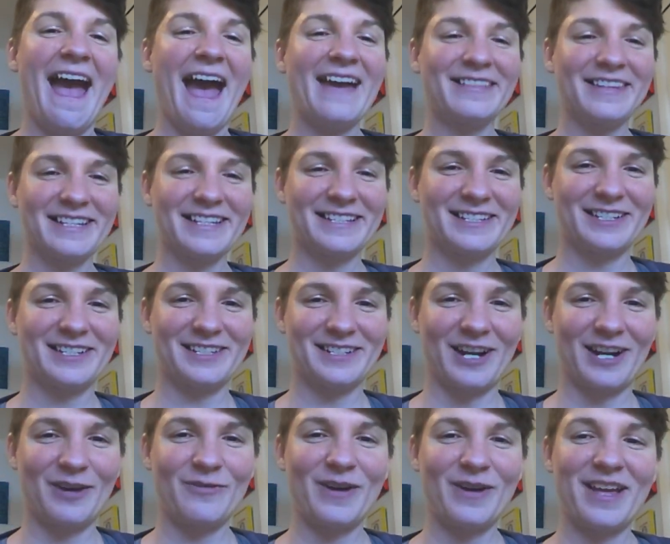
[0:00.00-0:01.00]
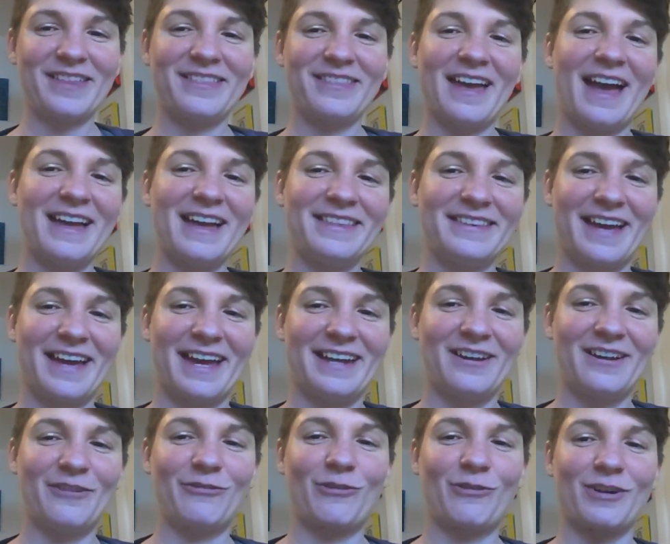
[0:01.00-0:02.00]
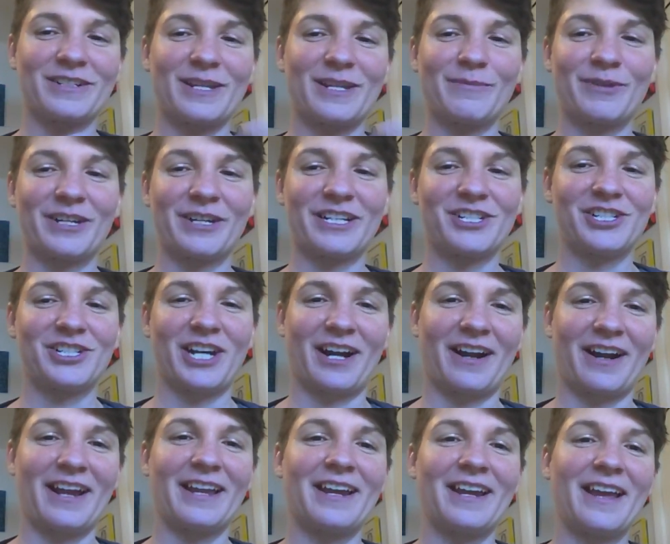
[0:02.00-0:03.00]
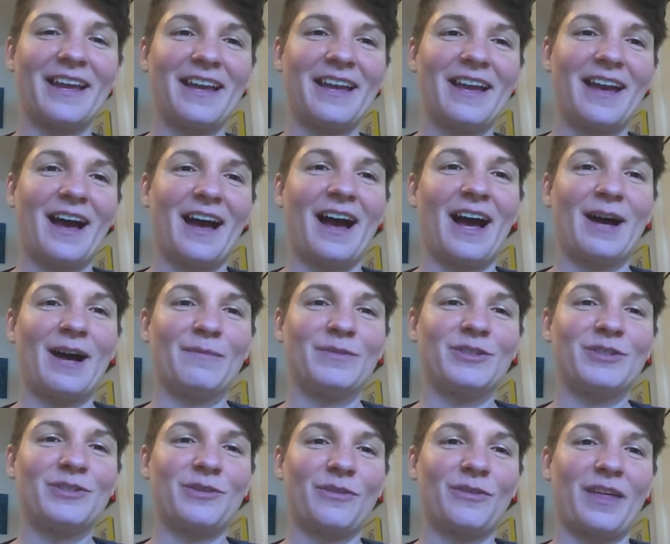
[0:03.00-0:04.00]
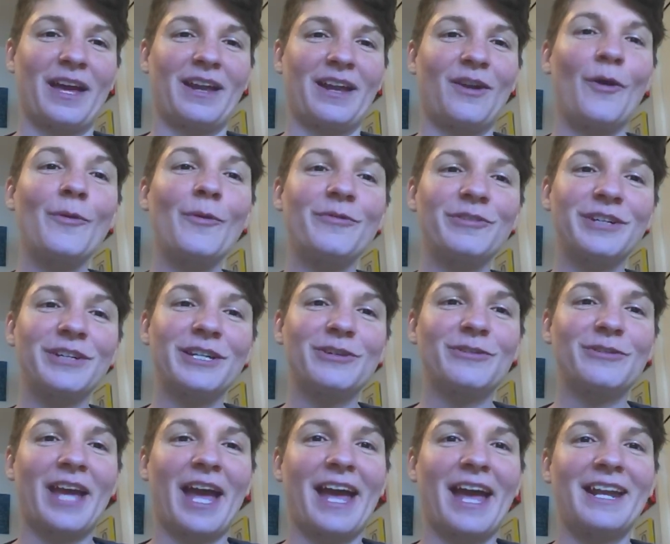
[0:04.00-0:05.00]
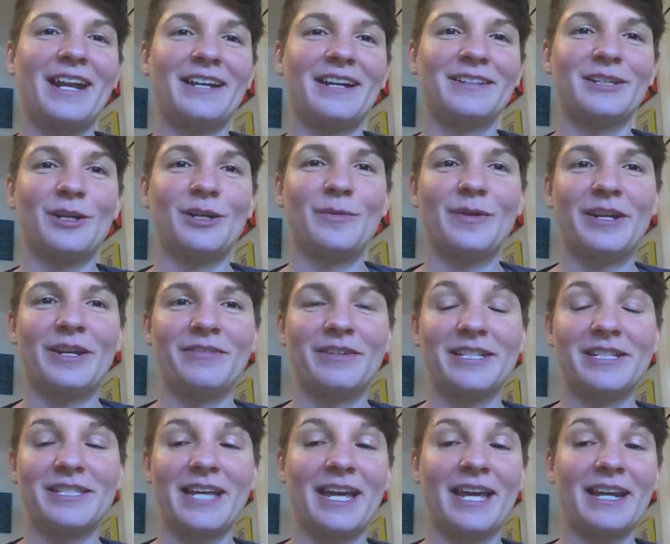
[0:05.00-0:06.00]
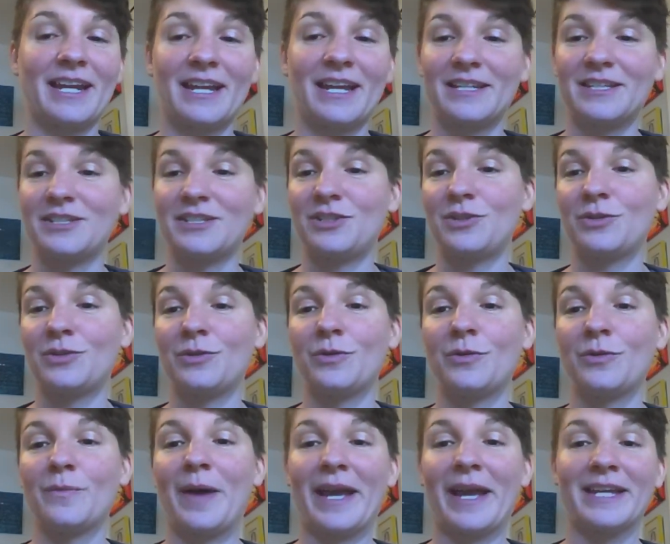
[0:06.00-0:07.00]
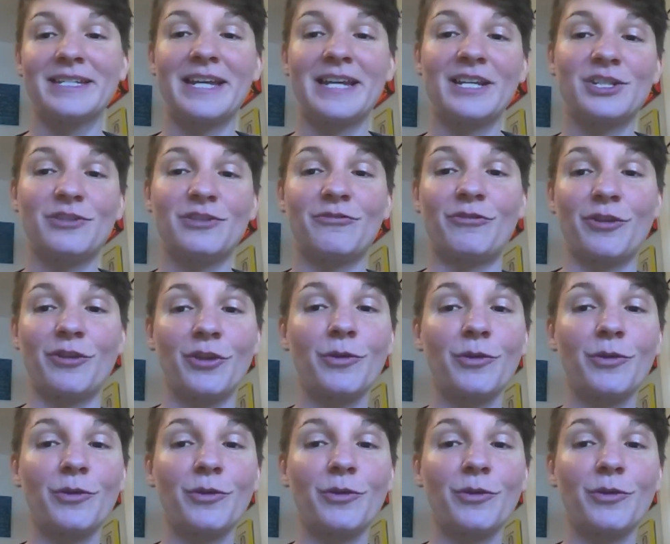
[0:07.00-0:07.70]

at least to start with. And then, of course, I'm going to share it um, so that hopefully you get a little bit of insight as to my intention for the